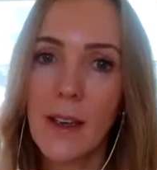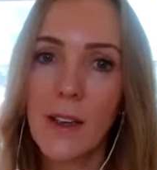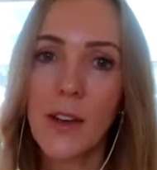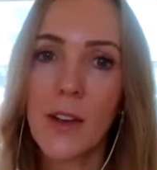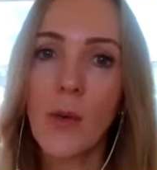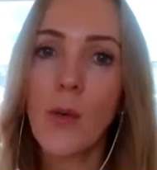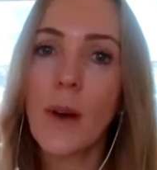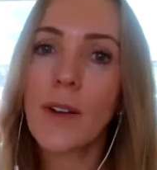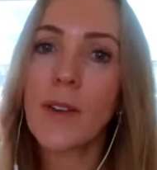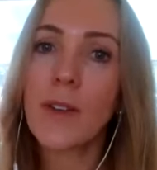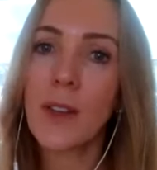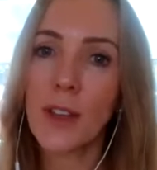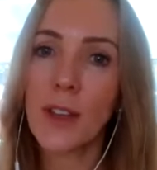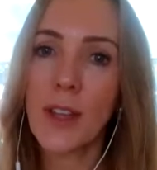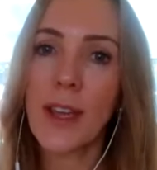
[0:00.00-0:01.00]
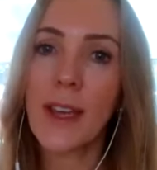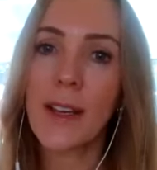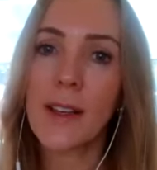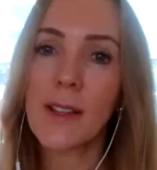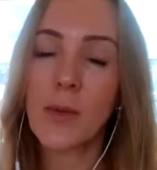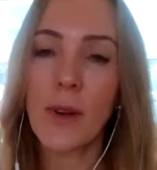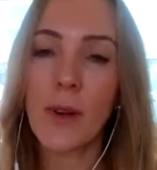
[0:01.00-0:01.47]
You know, what are the
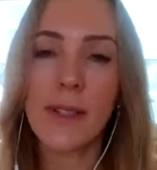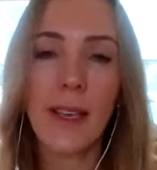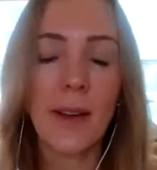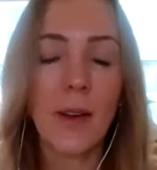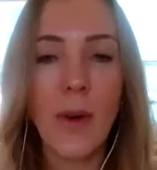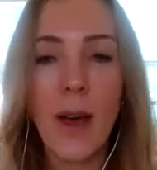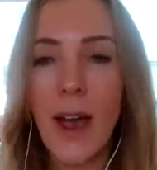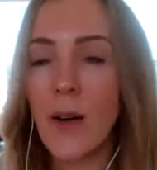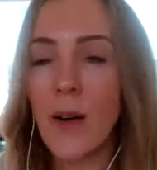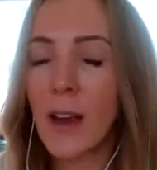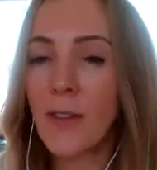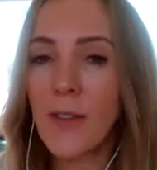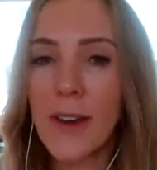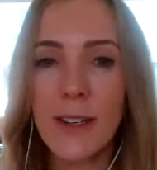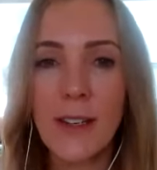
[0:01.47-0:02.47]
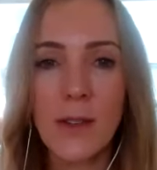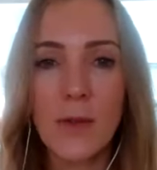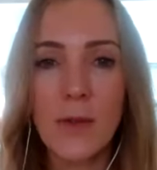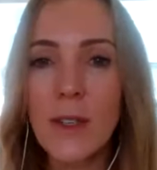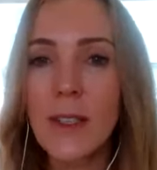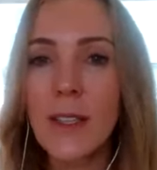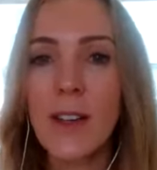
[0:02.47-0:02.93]
things where it's like, wow, I find it
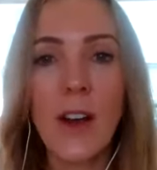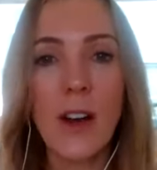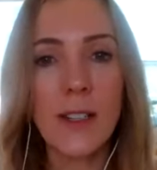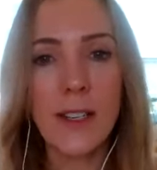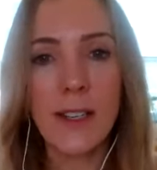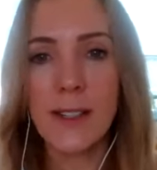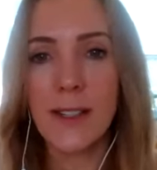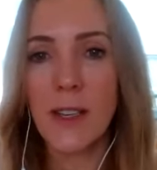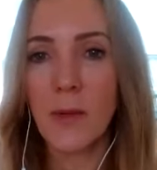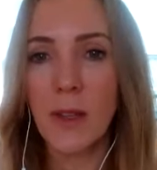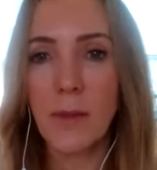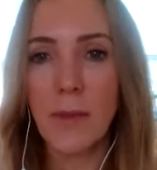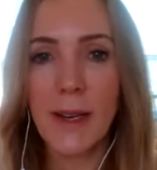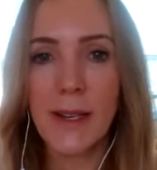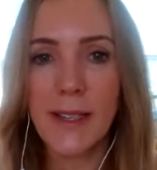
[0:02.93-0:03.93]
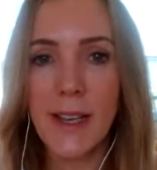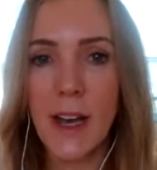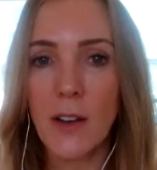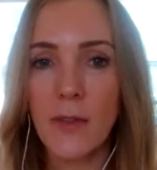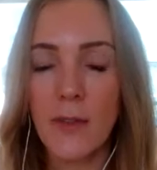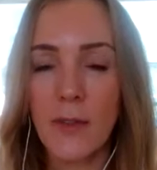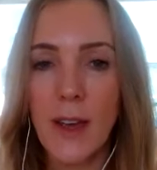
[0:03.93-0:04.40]
really hard to sit with
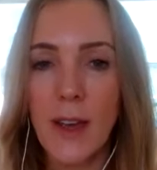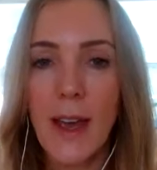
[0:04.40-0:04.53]
myself?